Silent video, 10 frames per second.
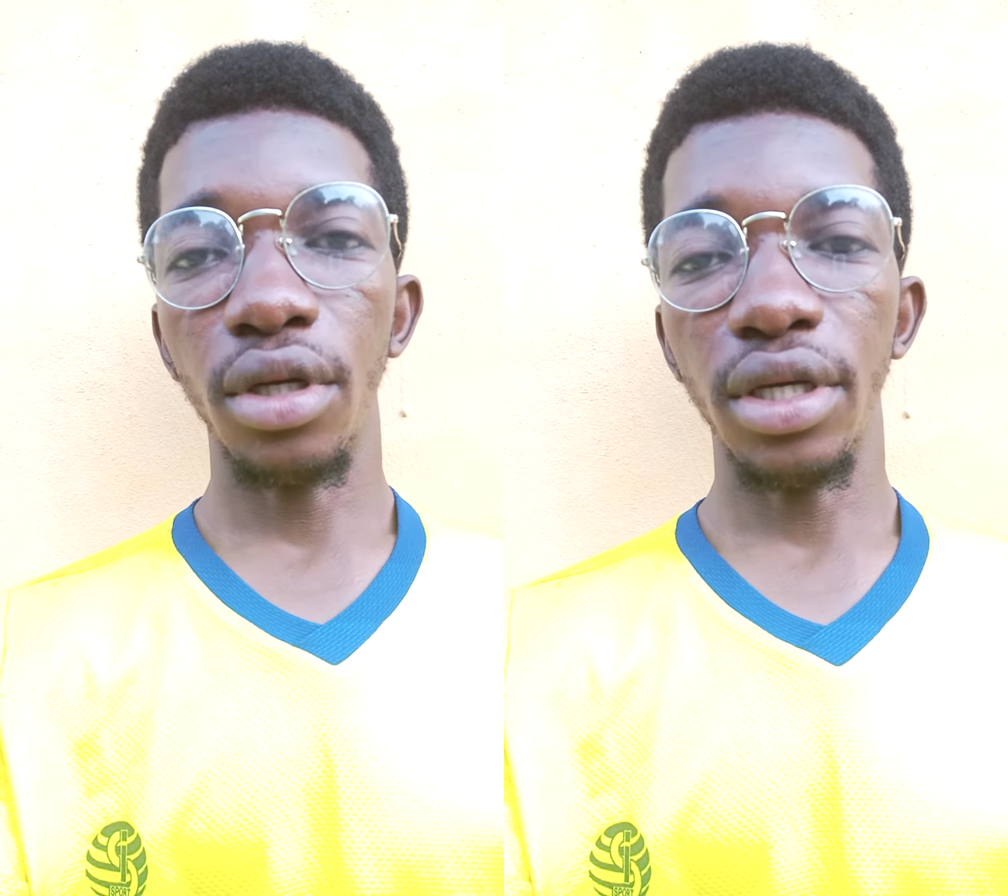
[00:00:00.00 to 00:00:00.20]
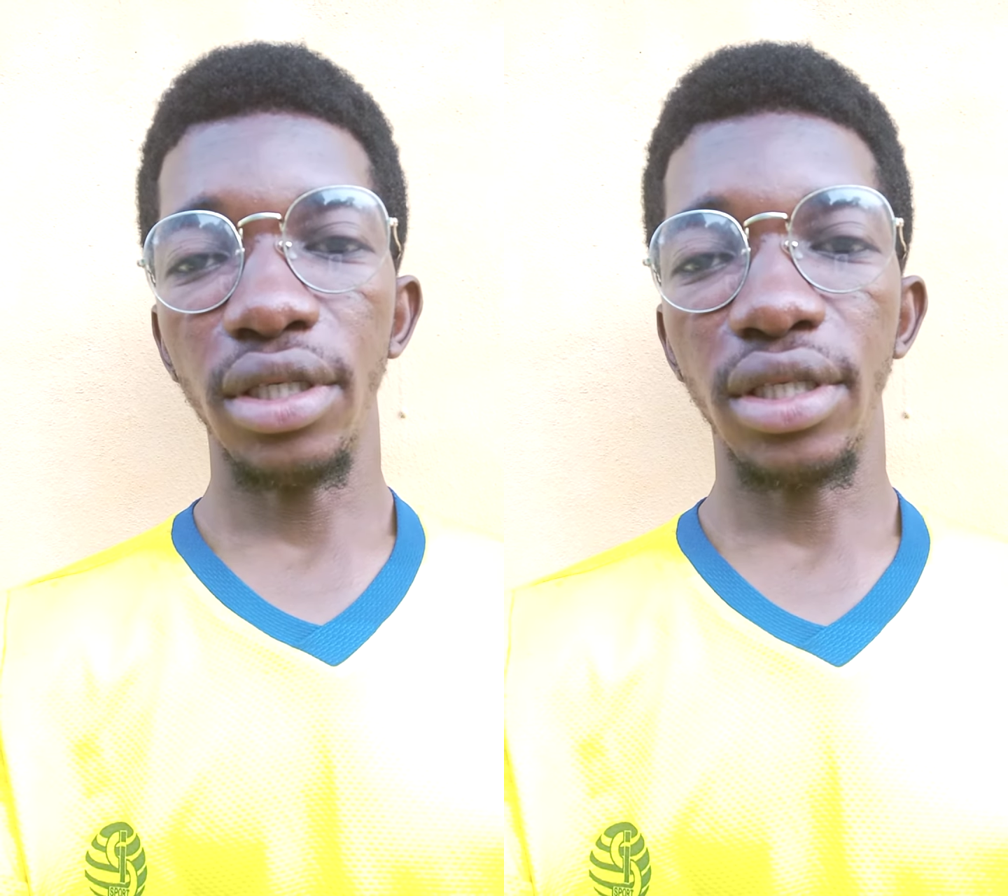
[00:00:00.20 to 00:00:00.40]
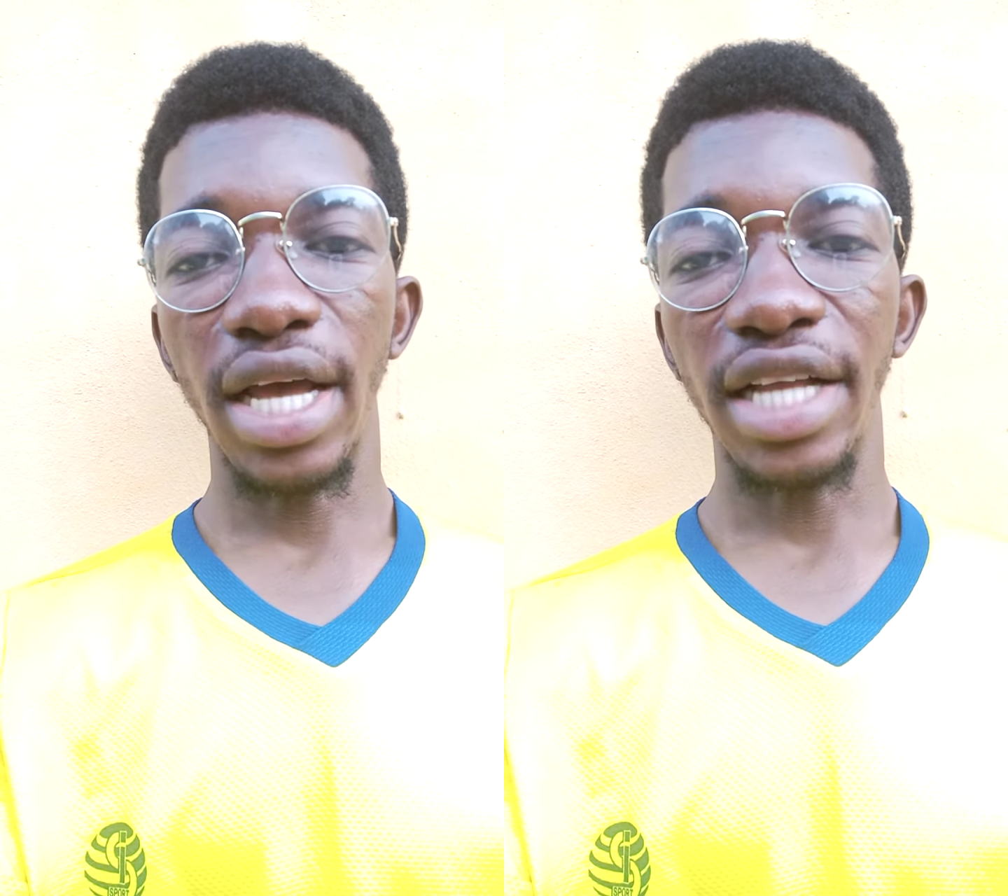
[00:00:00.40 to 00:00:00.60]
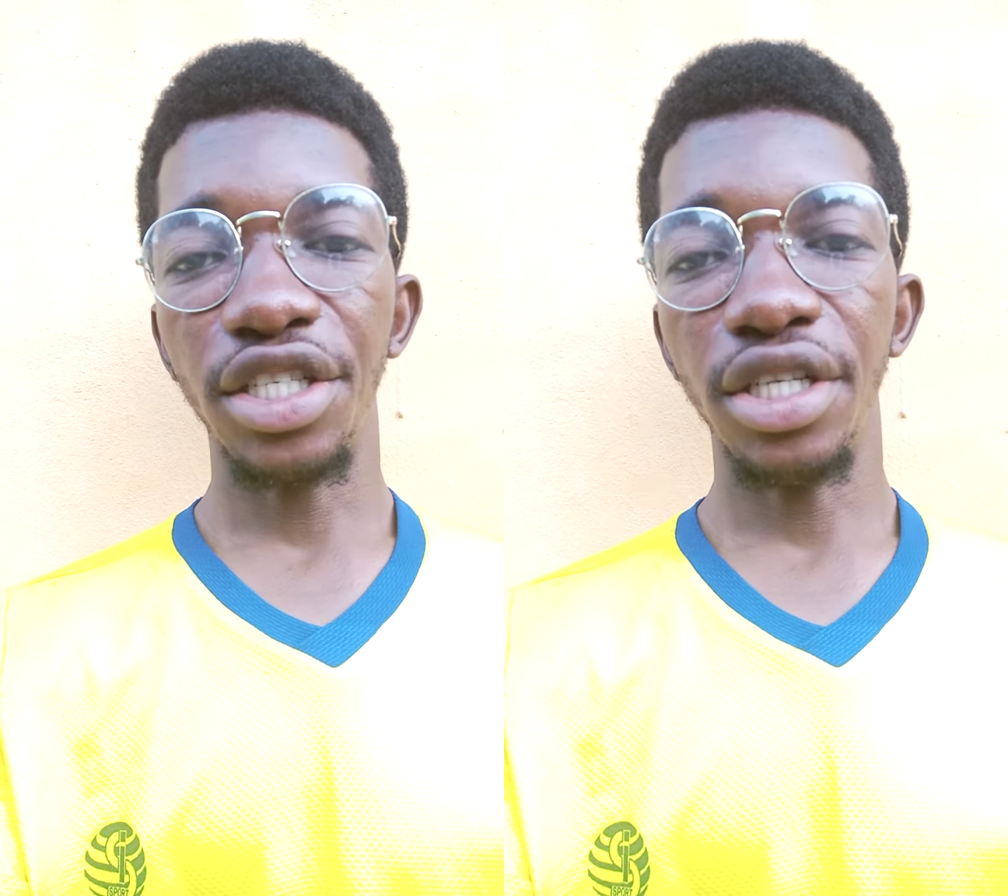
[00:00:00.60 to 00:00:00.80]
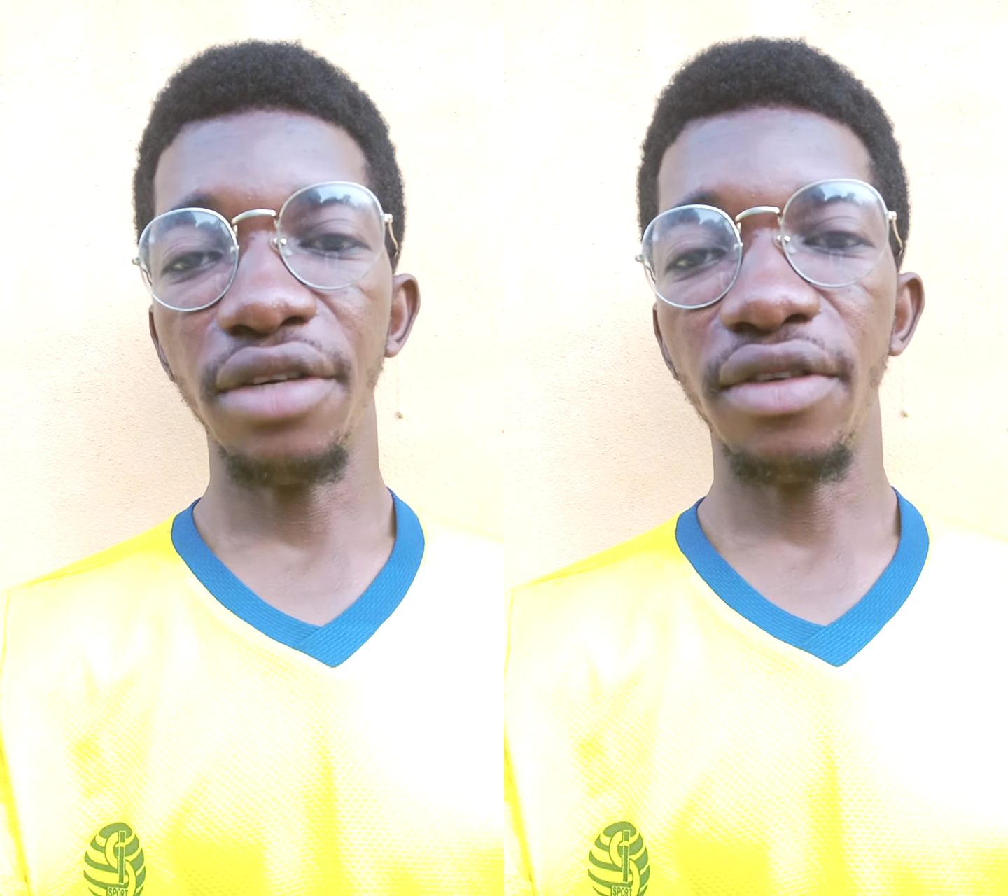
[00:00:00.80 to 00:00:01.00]
is
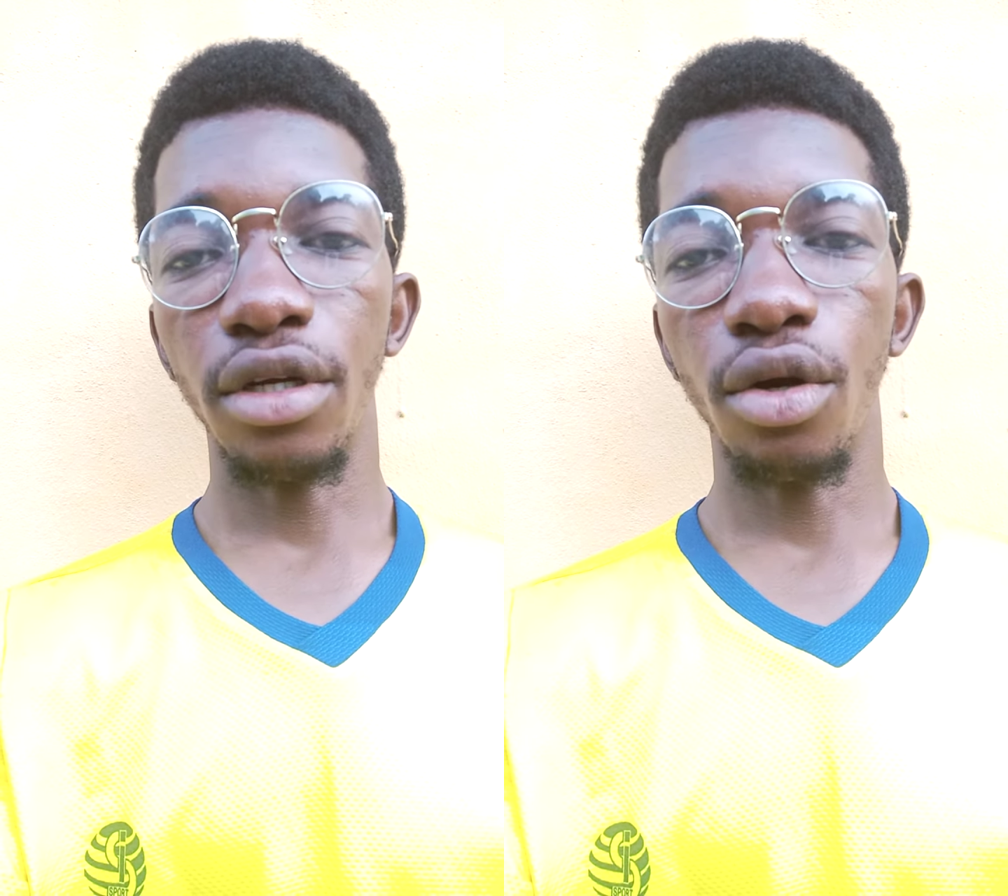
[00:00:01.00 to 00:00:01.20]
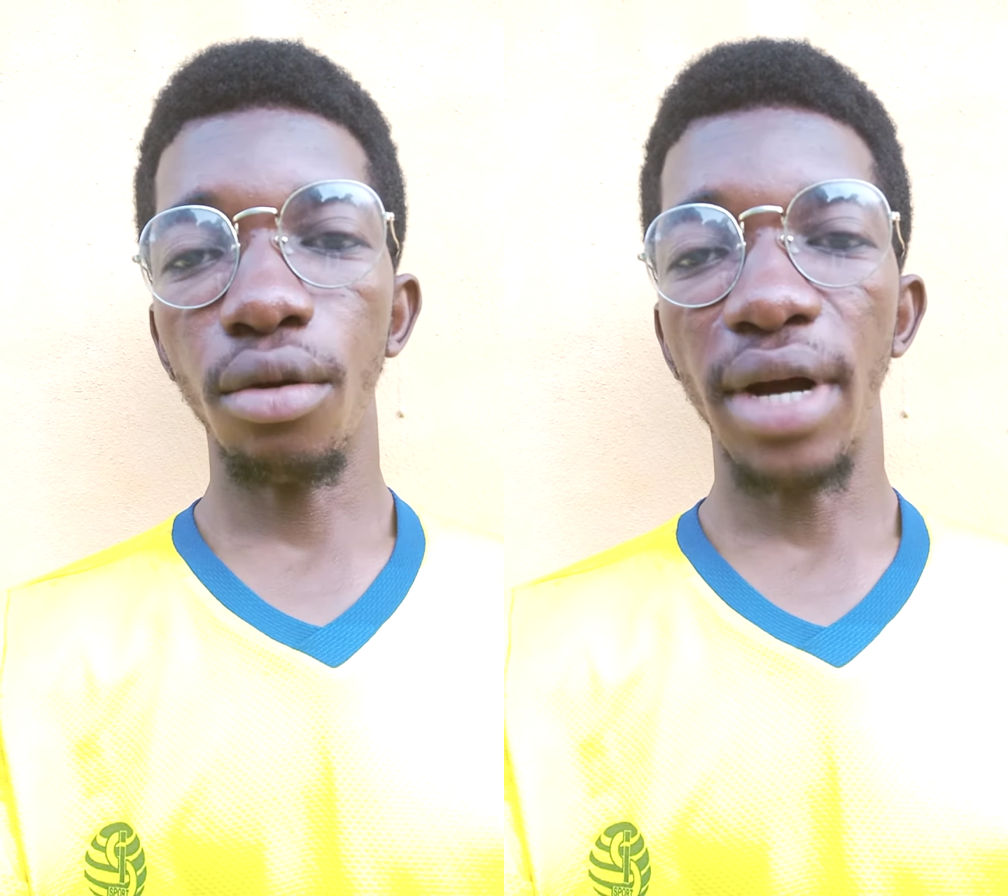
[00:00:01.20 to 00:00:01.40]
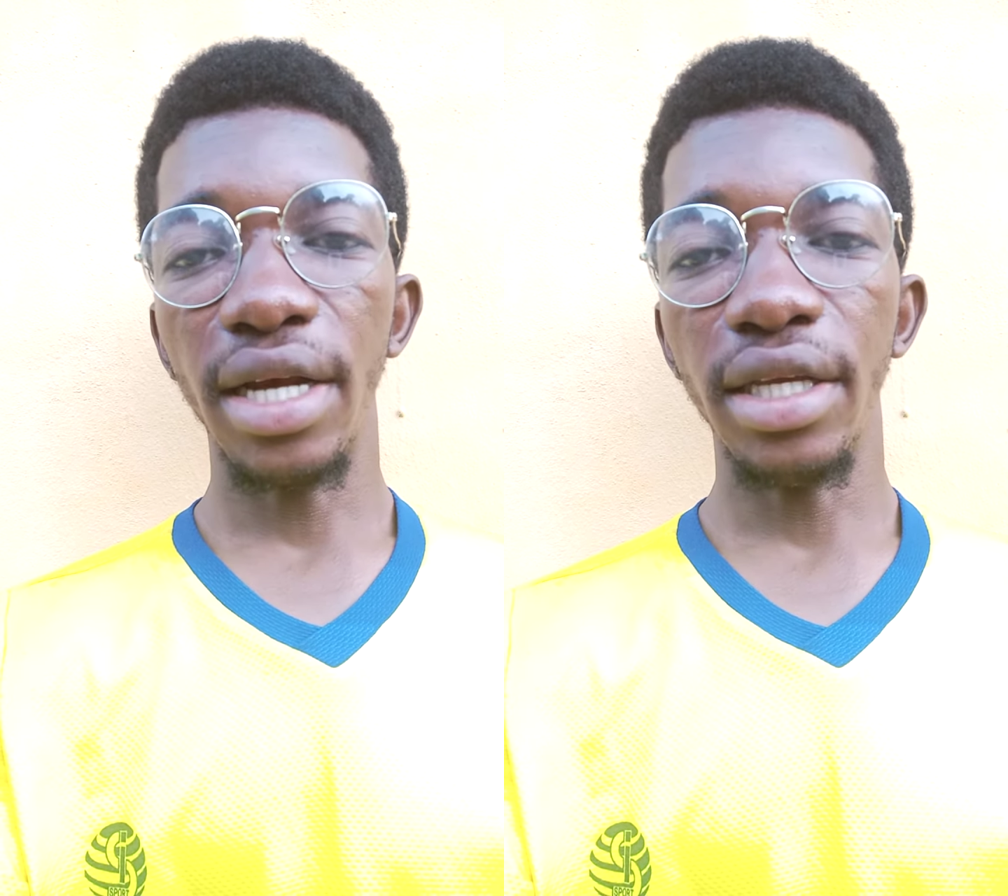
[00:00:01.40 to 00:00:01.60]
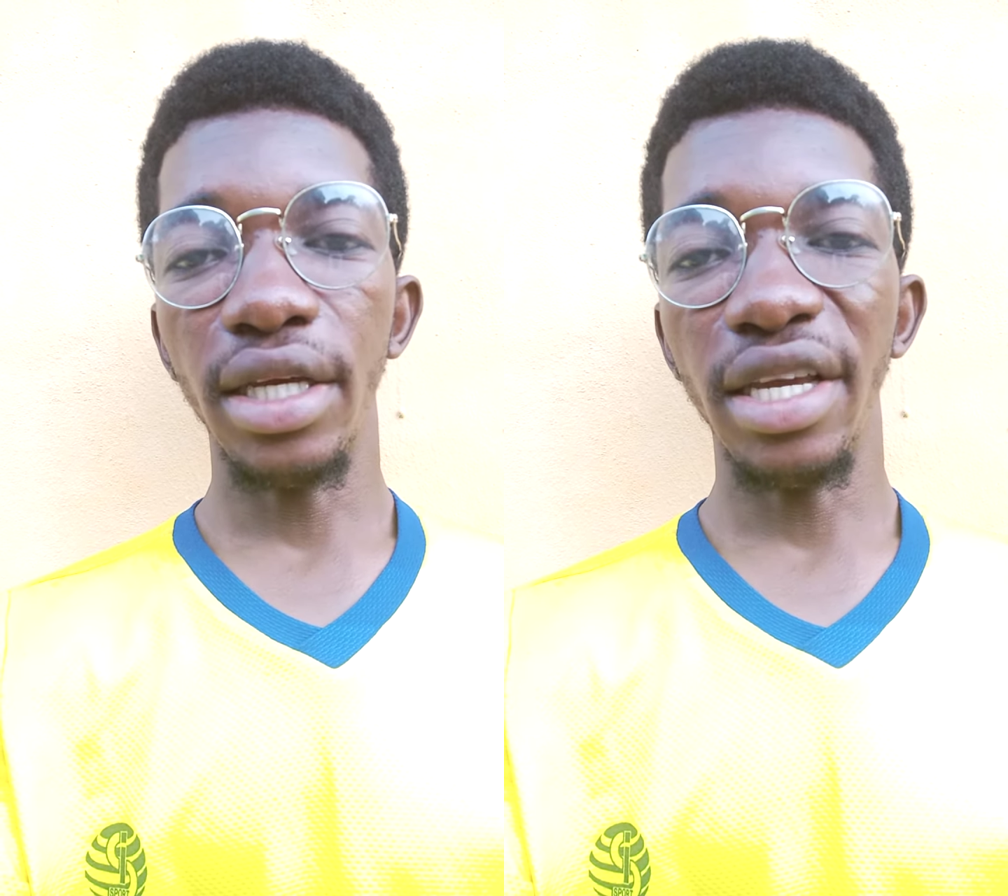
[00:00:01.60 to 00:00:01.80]
achieved globally.